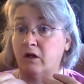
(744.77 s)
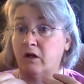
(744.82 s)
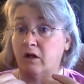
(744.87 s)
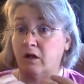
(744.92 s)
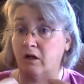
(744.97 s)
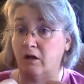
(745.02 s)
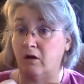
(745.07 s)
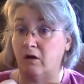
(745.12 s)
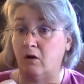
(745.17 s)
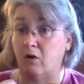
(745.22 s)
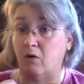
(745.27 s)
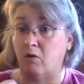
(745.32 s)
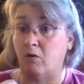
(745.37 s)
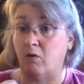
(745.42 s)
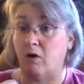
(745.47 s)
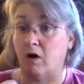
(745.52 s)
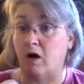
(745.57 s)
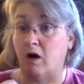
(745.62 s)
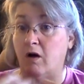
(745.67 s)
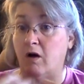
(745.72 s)
you know,
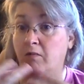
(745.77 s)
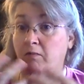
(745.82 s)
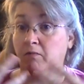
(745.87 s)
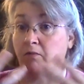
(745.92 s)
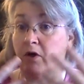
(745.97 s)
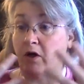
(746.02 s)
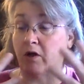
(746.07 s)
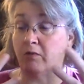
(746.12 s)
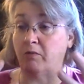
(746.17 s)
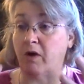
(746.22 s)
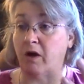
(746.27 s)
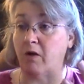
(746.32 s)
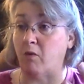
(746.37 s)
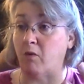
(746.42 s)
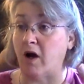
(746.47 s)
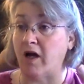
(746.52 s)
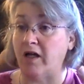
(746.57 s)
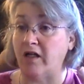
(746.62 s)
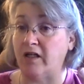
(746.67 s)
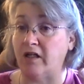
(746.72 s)
because my
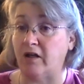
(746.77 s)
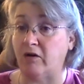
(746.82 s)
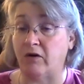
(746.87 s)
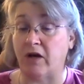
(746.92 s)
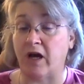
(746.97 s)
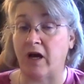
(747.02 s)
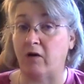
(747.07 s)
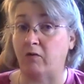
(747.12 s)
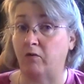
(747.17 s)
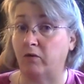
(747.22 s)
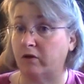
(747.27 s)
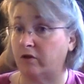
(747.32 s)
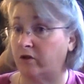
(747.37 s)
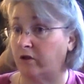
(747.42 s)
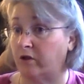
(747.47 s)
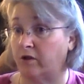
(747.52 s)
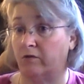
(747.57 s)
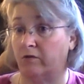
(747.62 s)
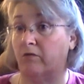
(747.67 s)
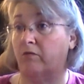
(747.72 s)
white cell count was
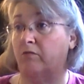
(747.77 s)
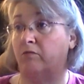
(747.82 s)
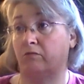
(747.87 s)
just